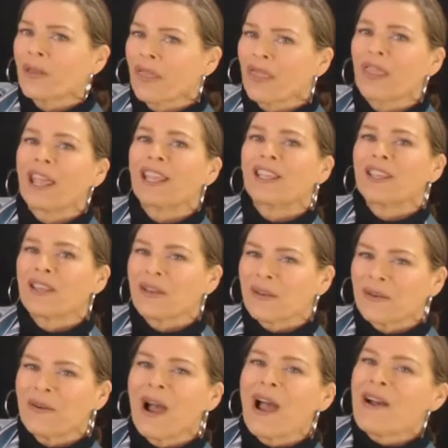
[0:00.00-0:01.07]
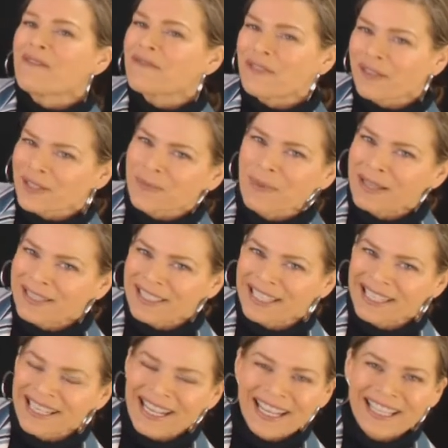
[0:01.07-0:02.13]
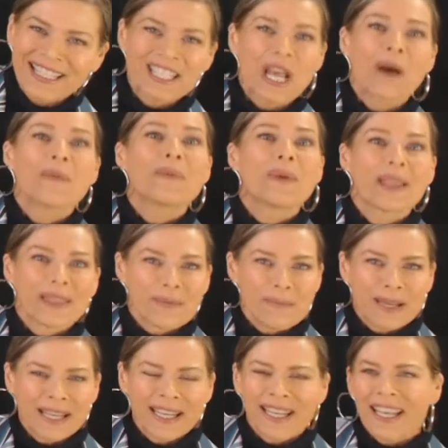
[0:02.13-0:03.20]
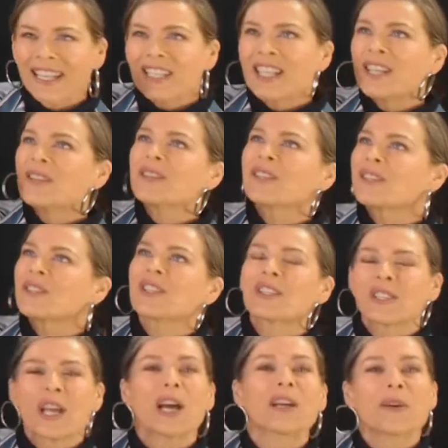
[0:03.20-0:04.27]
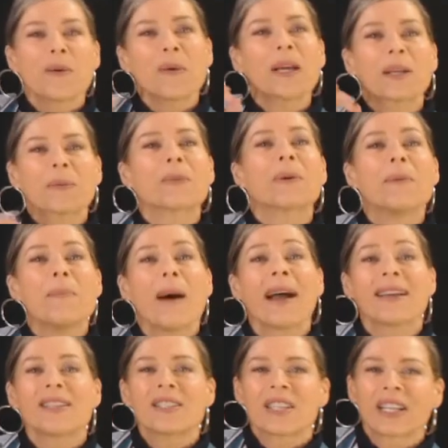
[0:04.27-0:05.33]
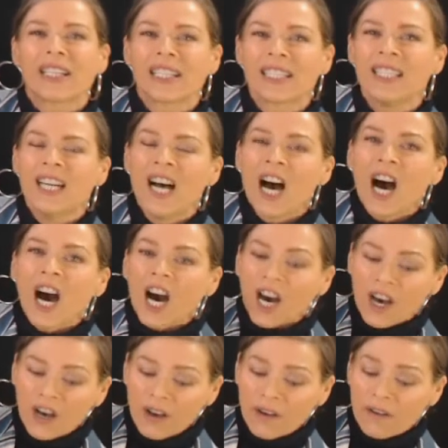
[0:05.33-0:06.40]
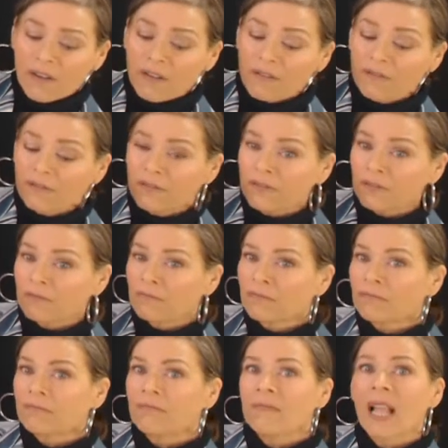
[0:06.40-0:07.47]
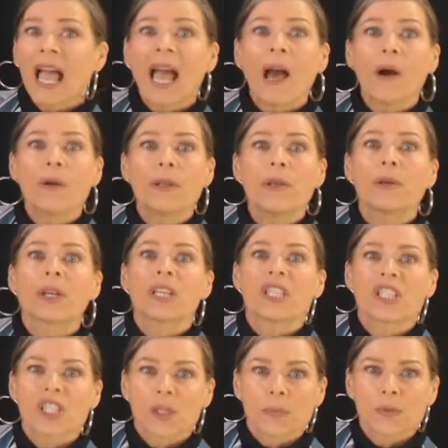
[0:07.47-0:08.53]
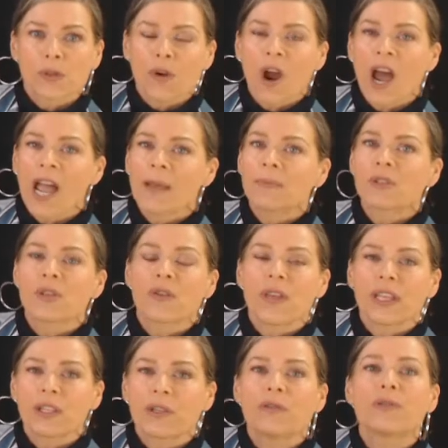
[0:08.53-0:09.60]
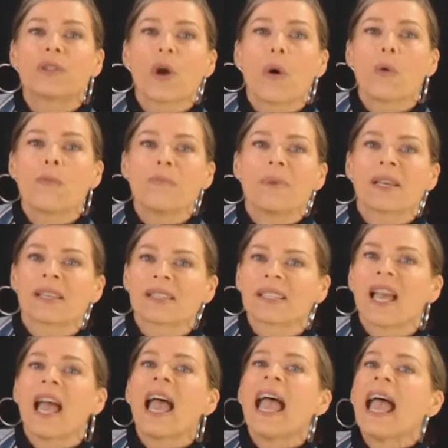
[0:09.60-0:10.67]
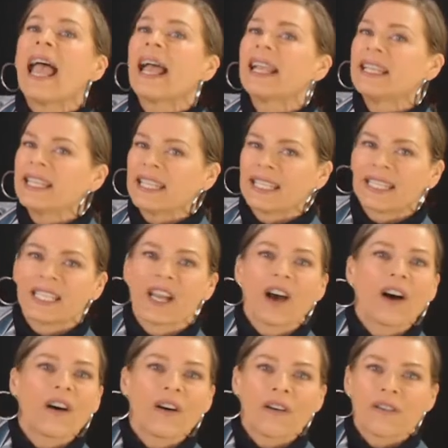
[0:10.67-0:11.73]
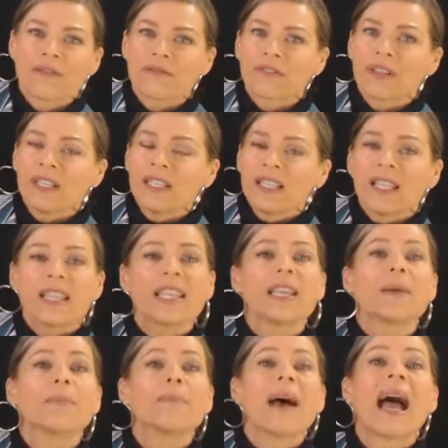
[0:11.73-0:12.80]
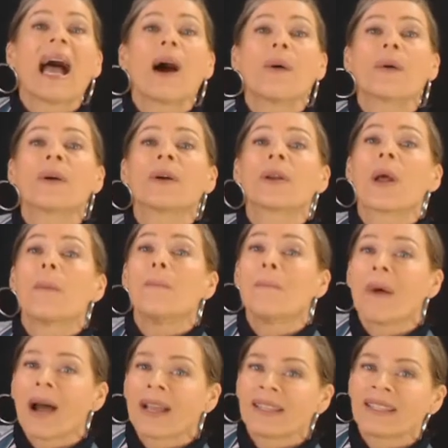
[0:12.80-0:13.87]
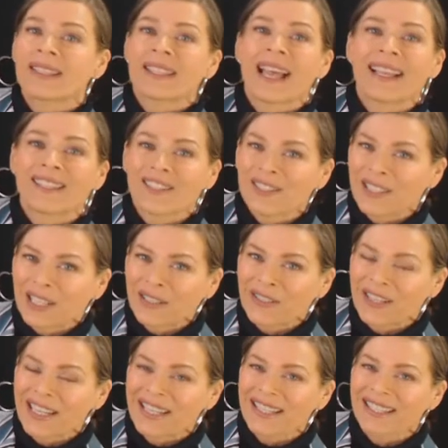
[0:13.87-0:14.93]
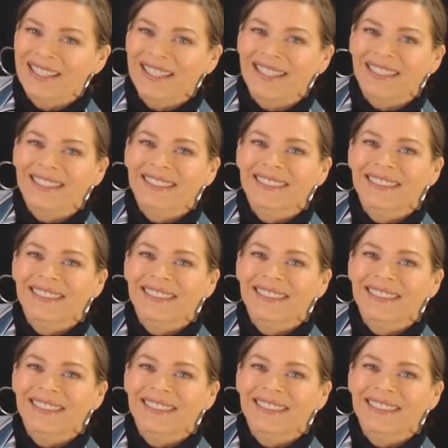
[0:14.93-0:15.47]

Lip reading: to thank you for spending it with me. And here's just a quick reminder of how you can subscribe so that you don't miss any of the Empowered Mindset series.